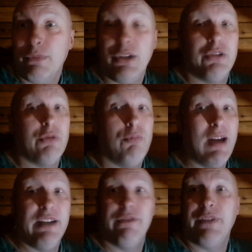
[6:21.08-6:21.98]
We used to
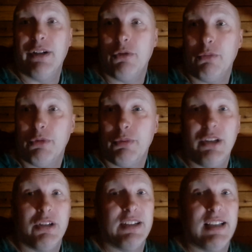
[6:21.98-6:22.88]
rate films. We
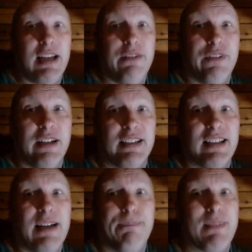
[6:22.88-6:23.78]
used to say things. It's
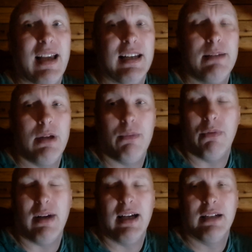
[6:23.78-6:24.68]
like, I can
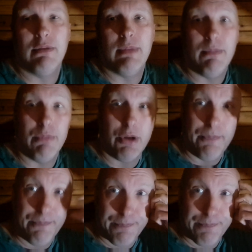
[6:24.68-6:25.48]
remember that. I can remember.